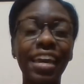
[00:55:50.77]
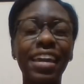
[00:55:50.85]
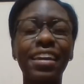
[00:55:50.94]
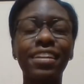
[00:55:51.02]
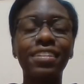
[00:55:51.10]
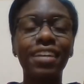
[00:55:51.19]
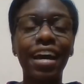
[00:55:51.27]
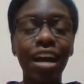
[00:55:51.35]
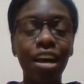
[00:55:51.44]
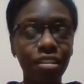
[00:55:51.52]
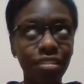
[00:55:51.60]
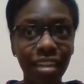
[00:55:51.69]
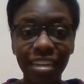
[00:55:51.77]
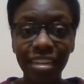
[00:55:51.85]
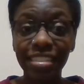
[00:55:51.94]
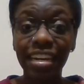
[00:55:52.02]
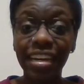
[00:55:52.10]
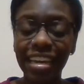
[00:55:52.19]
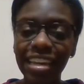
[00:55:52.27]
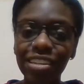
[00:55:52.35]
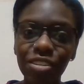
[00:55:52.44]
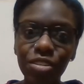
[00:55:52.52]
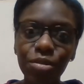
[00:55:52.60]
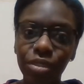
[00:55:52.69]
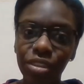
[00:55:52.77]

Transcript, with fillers: And like I said, I can't tell you what